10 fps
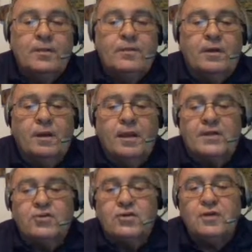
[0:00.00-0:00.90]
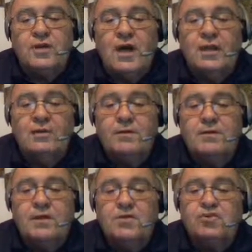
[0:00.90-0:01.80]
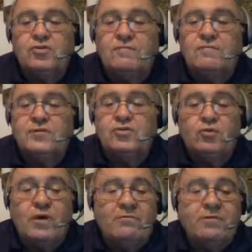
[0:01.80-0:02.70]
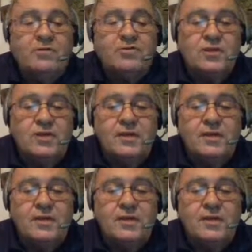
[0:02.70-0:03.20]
The collection and documentation of physical evidence